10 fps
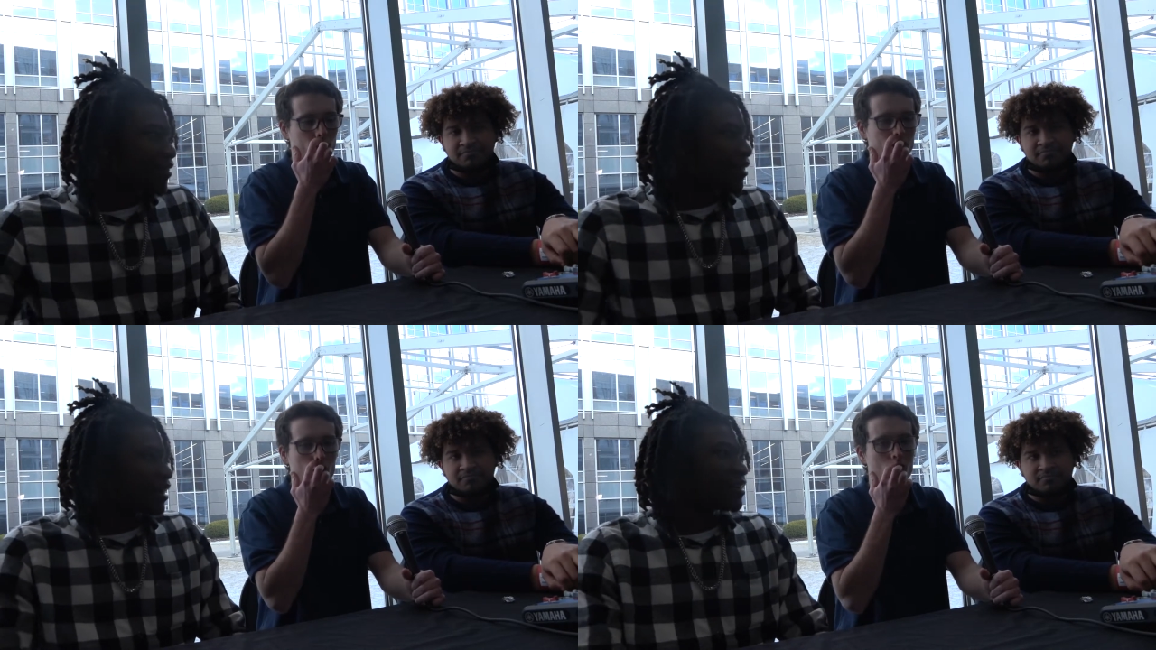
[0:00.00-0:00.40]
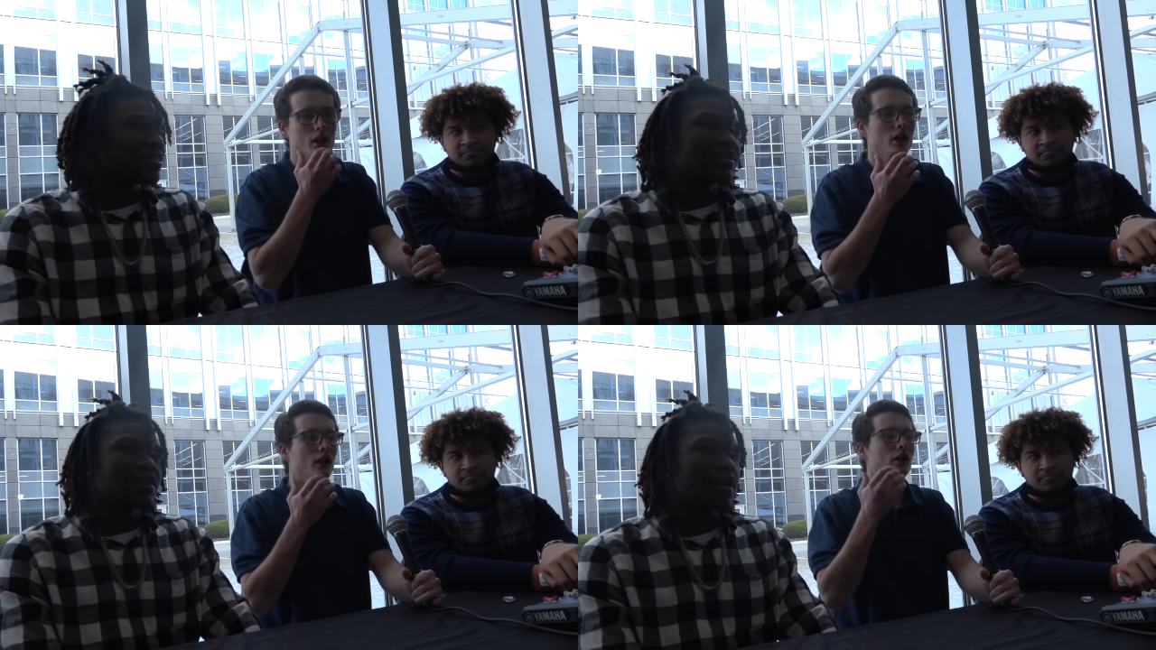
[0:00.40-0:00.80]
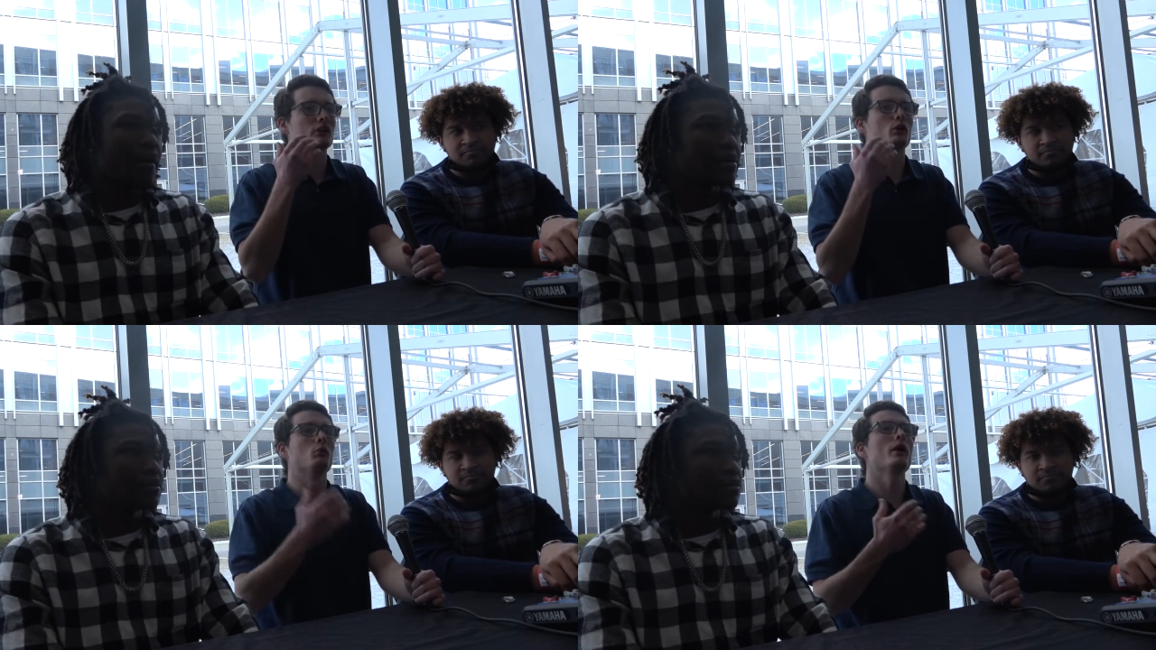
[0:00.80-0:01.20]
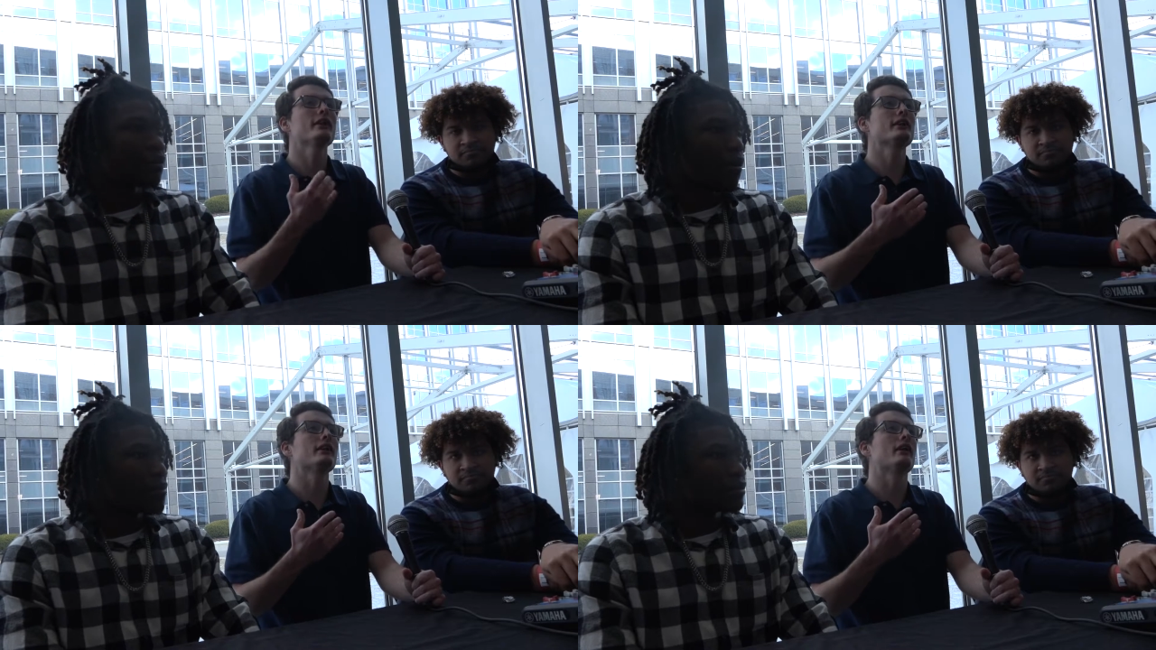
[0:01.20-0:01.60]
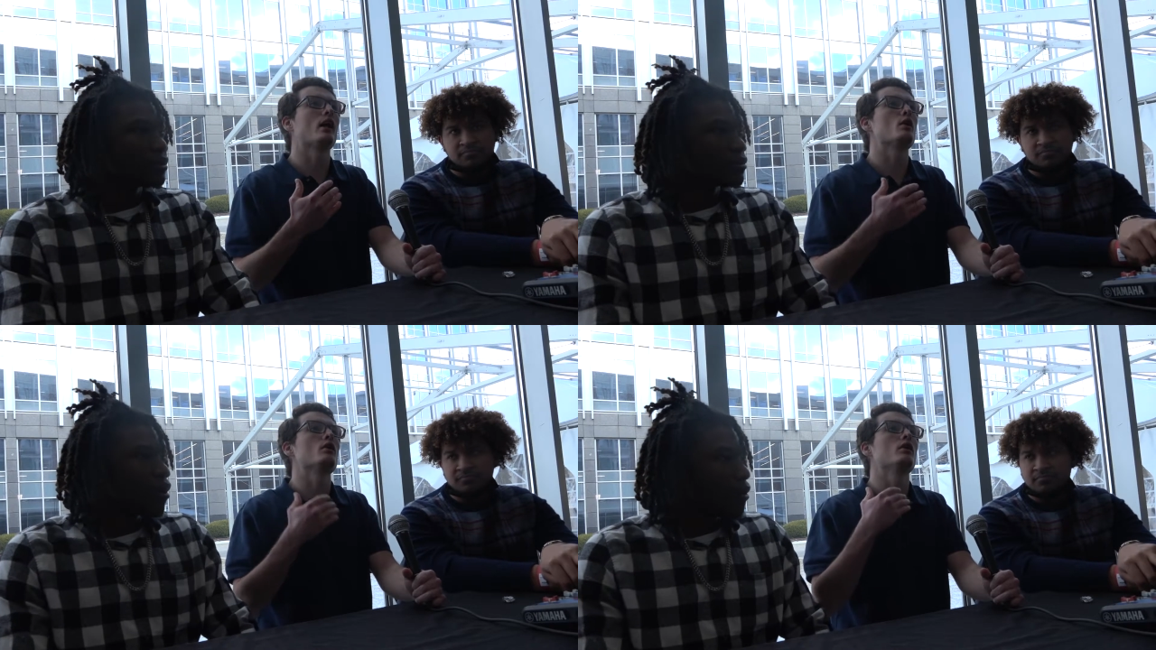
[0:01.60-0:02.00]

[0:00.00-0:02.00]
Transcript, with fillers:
Speaker 1: So, so what is it that